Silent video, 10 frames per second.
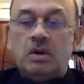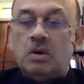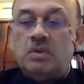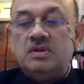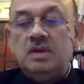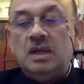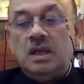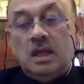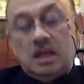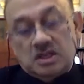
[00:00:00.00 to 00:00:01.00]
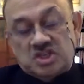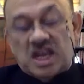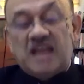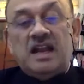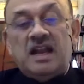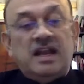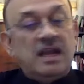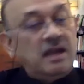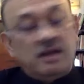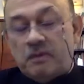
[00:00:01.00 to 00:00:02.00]
growth. China did
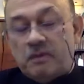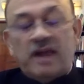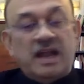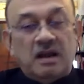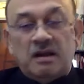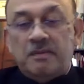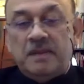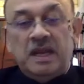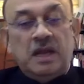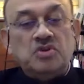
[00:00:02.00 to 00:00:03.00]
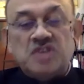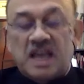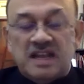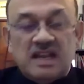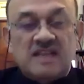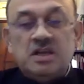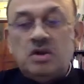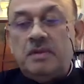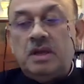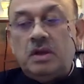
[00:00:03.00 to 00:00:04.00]
it. It provided underpinning to China's
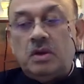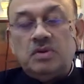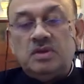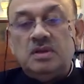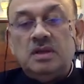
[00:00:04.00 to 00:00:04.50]
economic growth.